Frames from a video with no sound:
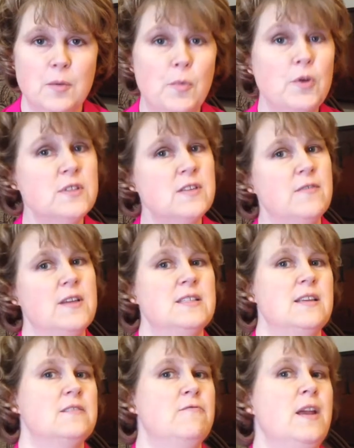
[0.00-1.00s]
Most of us
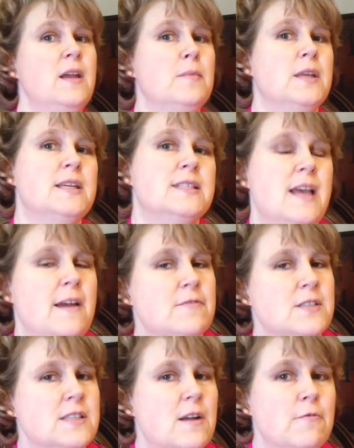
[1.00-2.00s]
as families have
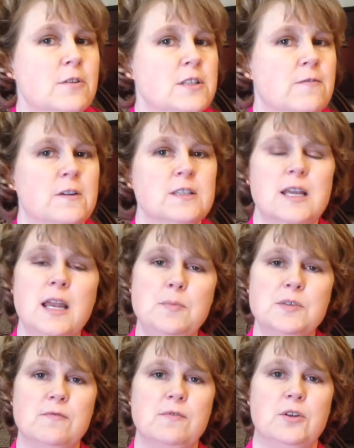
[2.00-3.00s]
several different
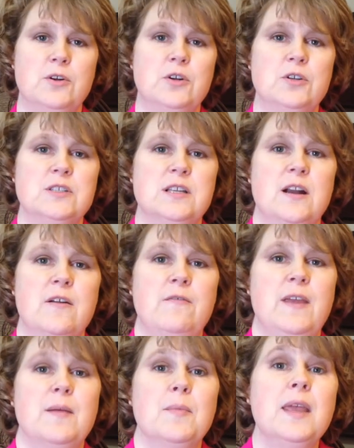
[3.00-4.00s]
types of learners in our
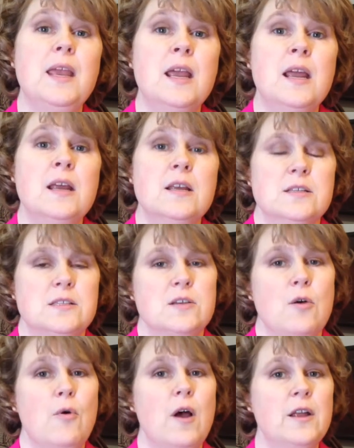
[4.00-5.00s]
family,
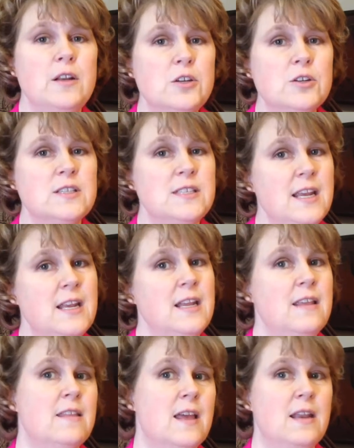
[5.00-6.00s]
so
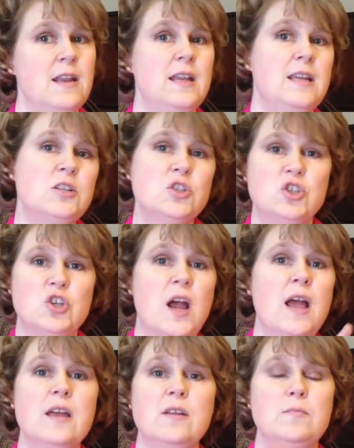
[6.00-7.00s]
understanding that each
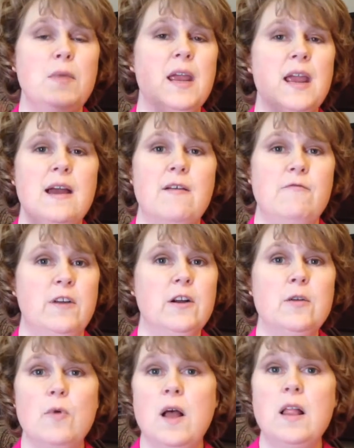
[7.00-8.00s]
child may
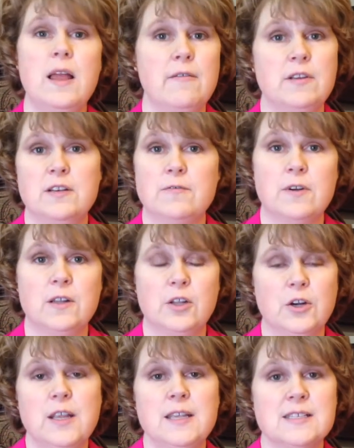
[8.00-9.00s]
very well have a different
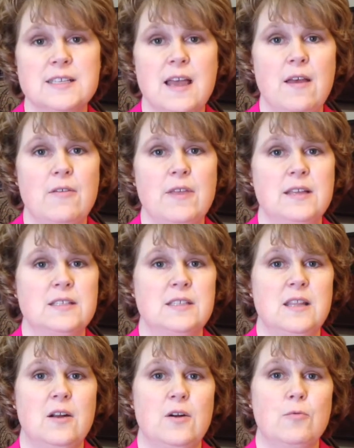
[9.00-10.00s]
learning style that's
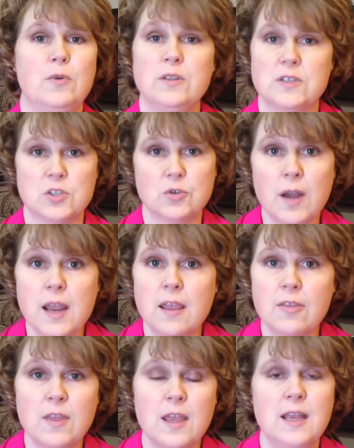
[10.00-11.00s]
their real
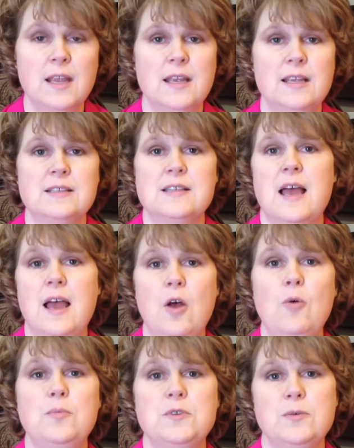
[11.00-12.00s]
strength is a
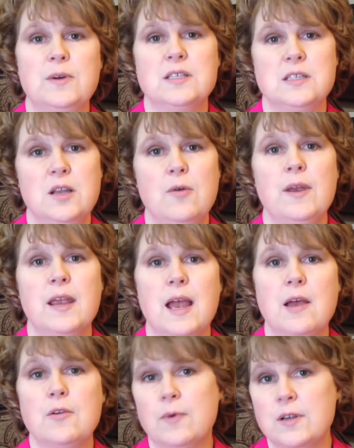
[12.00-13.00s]
help to us knowing
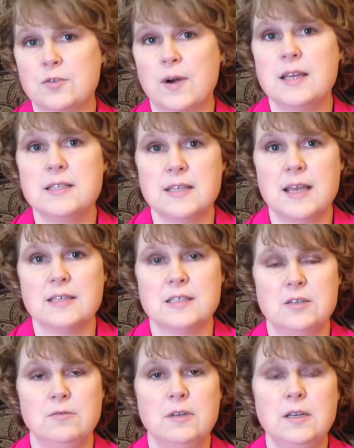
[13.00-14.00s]
how to address that
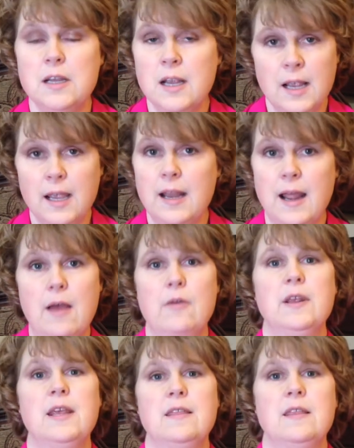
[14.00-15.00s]
student and how
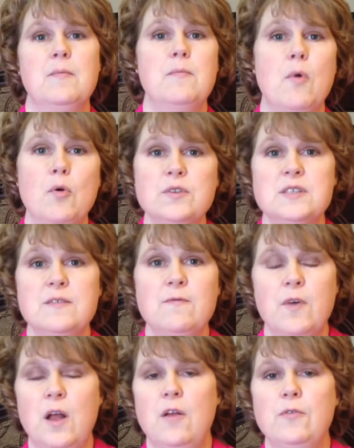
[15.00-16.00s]
to get them most
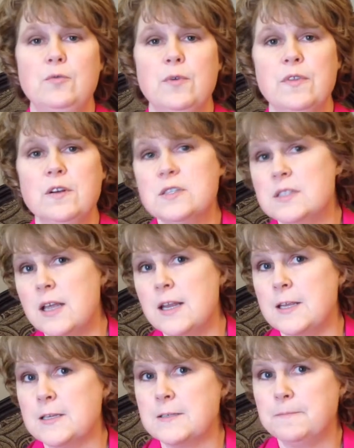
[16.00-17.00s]
involved with their
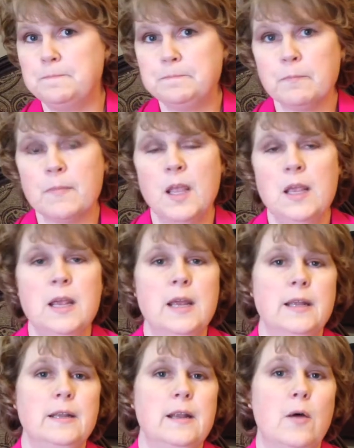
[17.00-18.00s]
studies.
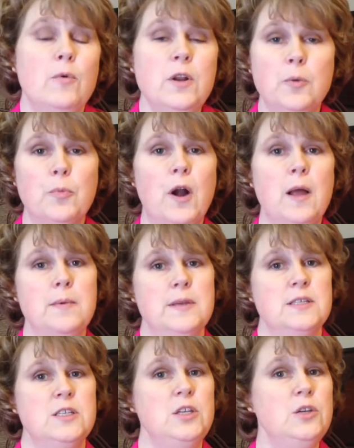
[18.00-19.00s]
Now, Winter
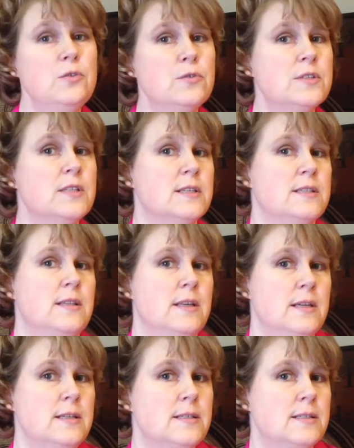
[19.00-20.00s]
Promise uses
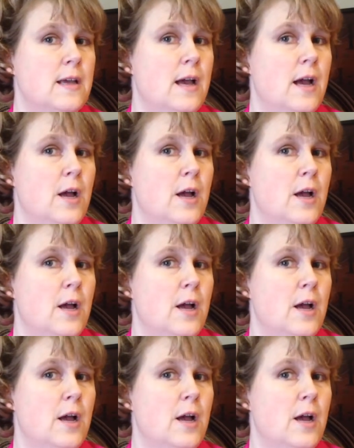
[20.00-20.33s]
this